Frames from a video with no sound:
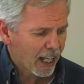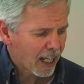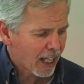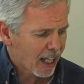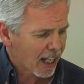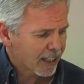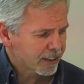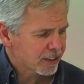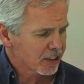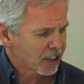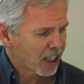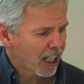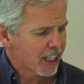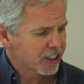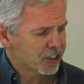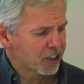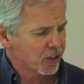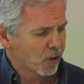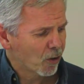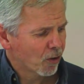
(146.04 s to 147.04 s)
And
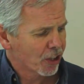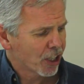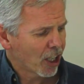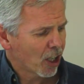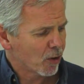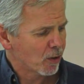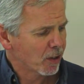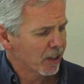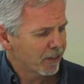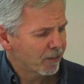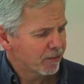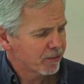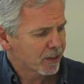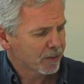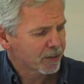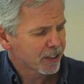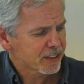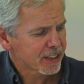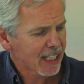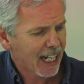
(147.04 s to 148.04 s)
as you all know
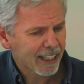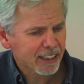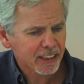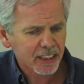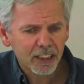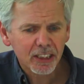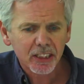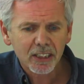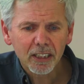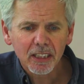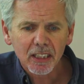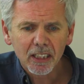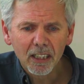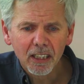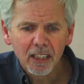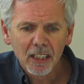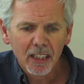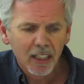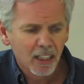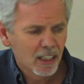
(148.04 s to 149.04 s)
from the tax
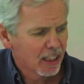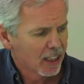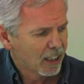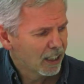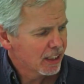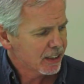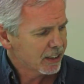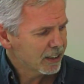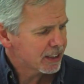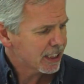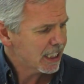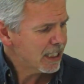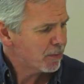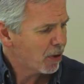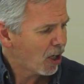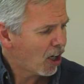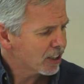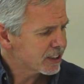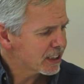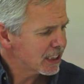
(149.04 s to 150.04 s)
Tea
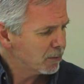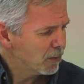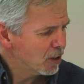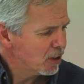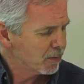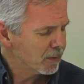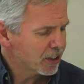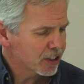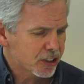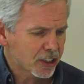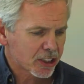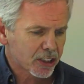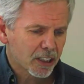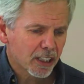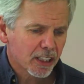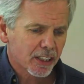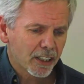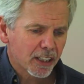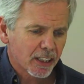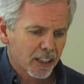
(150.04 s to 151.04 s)
Party movement,
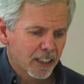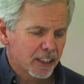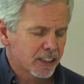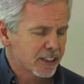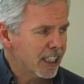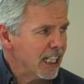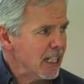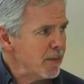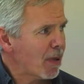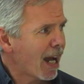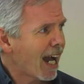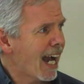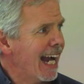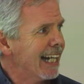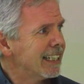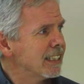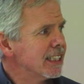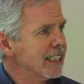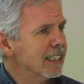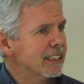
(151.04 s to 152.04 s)
the deep
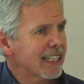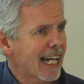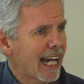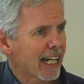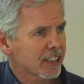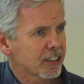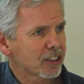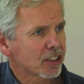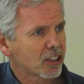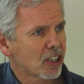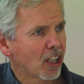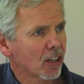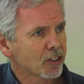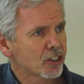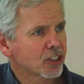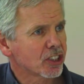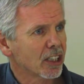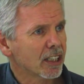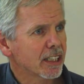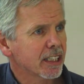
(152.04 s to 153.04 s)
anti-tax
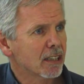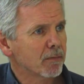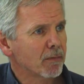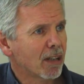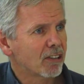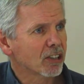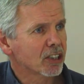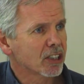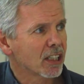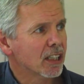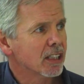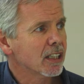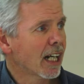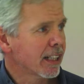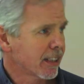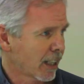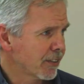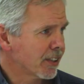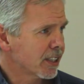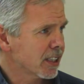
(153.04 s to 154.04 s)
culture in America,
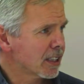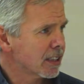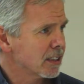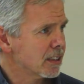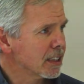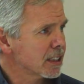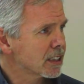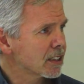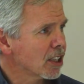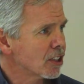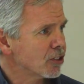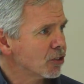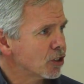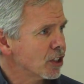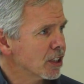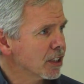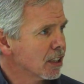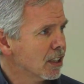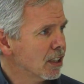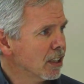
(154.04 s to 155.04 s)
and I think in this
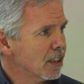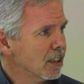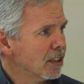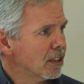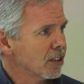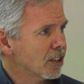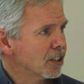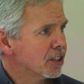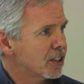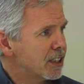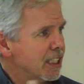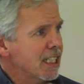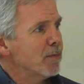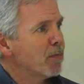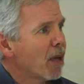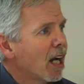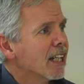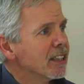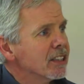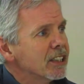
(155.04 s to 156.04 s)
country, the deep
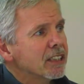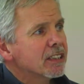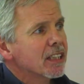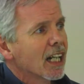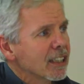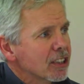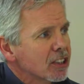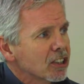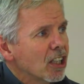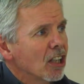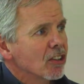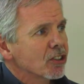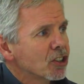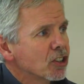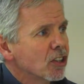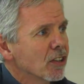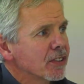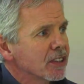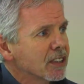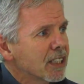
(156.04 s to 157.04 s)
anti-tax
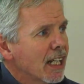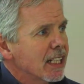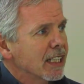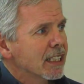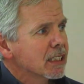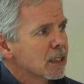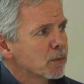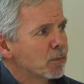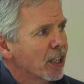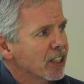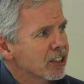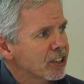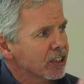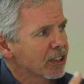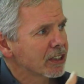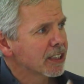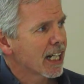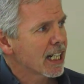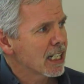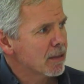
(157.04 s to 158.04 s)
culture of the Daily Express, the
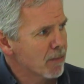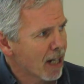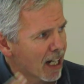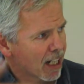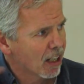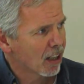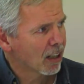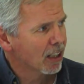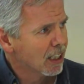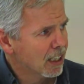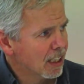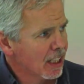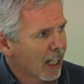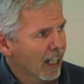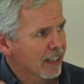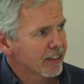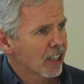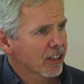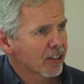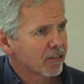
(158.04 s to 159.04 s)
Daily Mail,
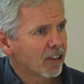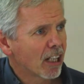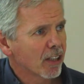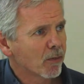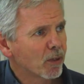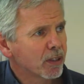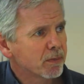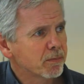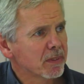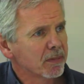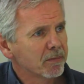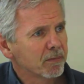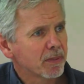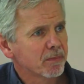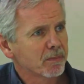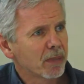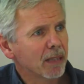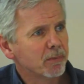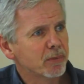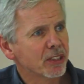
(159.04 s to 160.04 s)
and the other right-wing
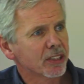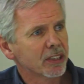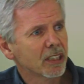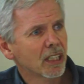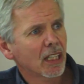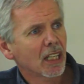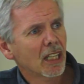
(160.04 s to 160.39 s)
papers,